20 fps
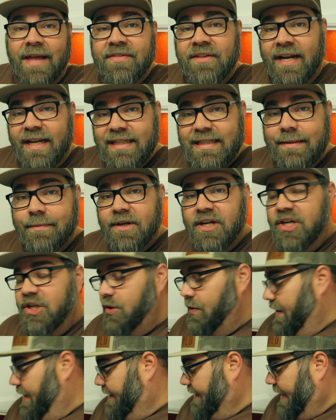And the next thing I'm gonna
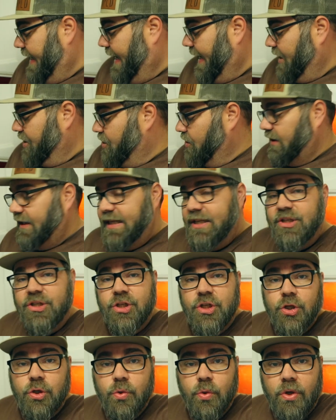do is actually
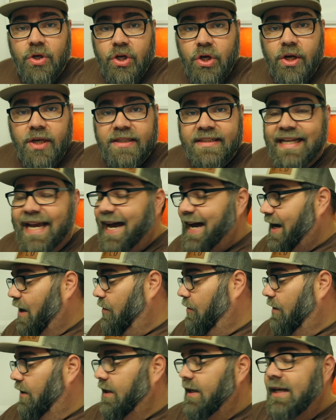to cook
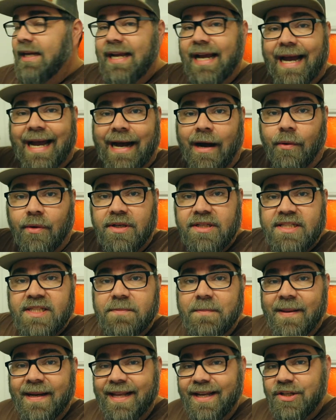down our
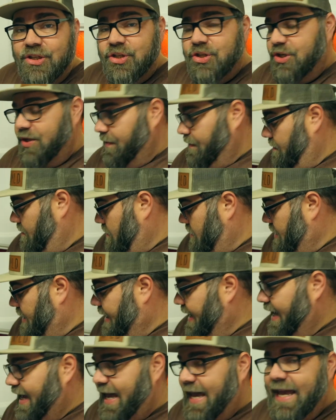spinach
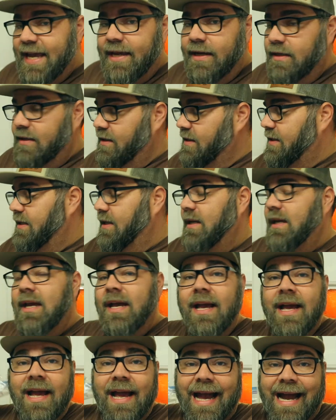and
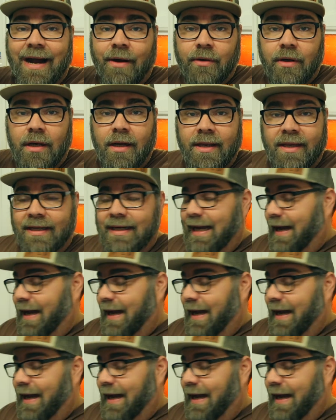our onion.